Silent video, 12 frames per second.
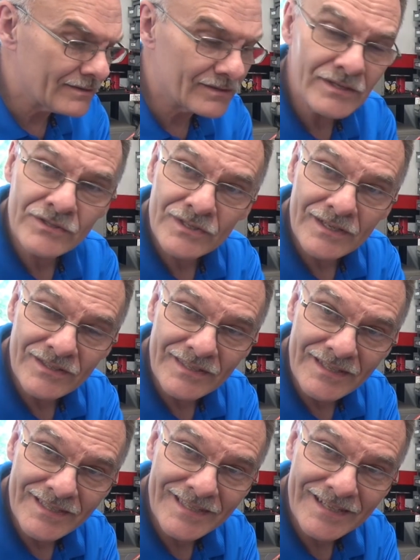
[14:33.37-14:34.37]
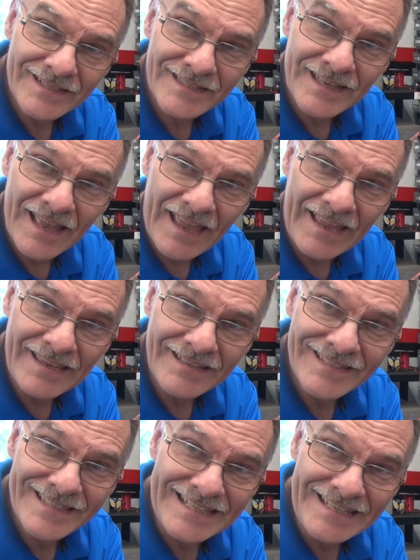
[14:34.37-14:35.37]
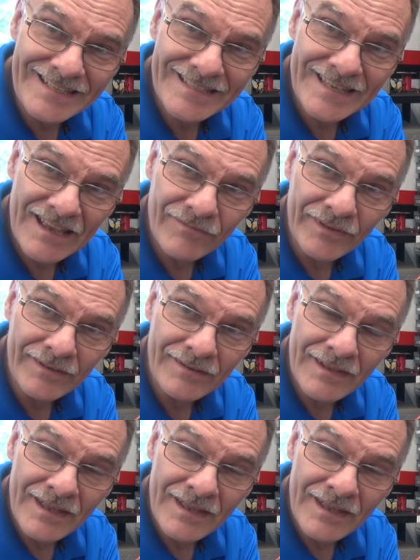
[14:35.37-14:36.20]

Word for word: This is a 6AC7.